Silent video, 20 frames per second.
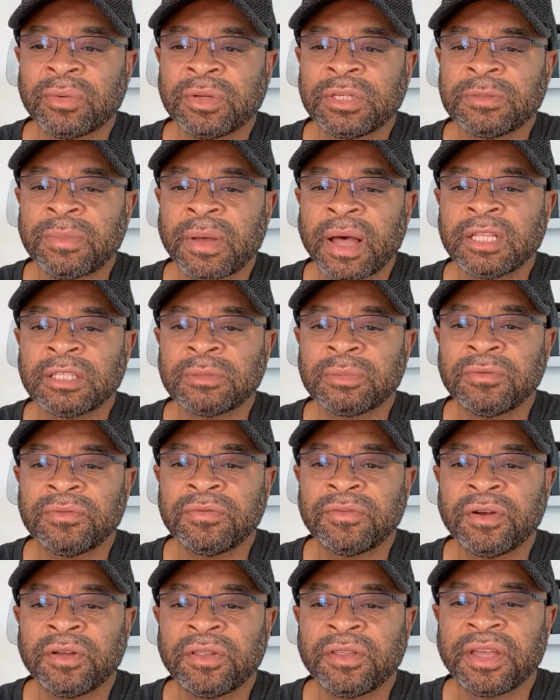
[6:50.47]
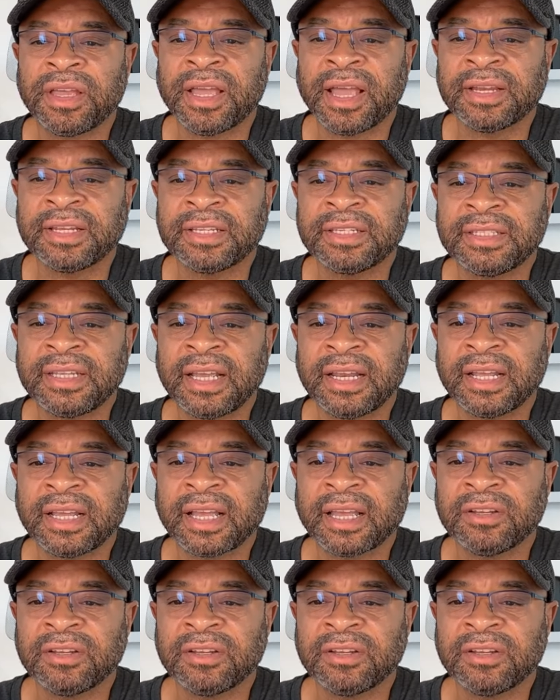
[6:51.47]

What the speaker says: responsible for the anesthetic,